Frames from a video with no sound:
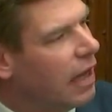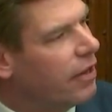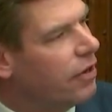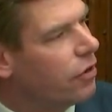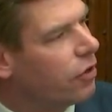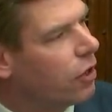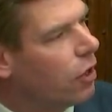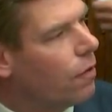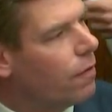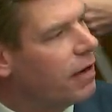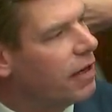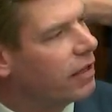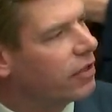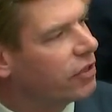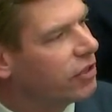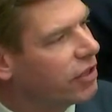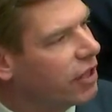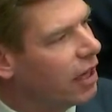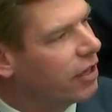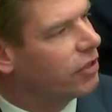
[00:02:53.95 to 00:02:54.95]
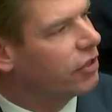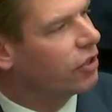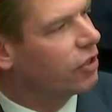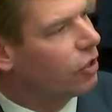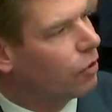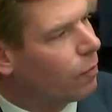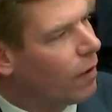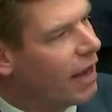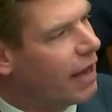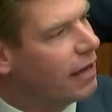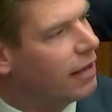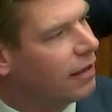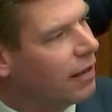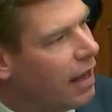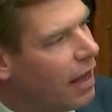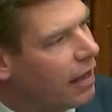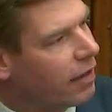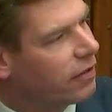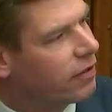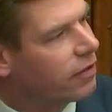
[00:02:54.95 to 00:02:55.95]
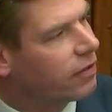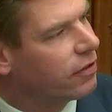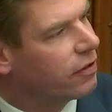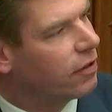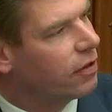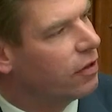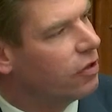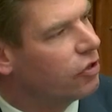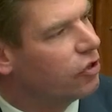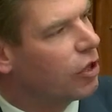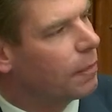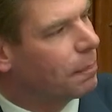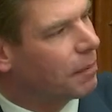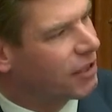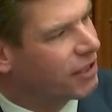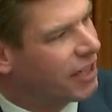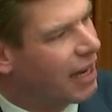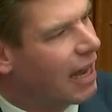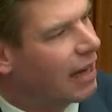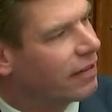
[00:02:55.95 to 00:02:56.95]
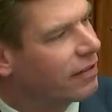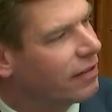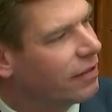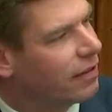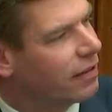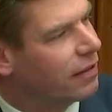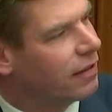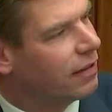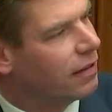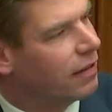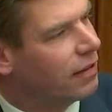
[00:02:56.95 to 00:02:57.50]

that you're going to such great lengths to protect.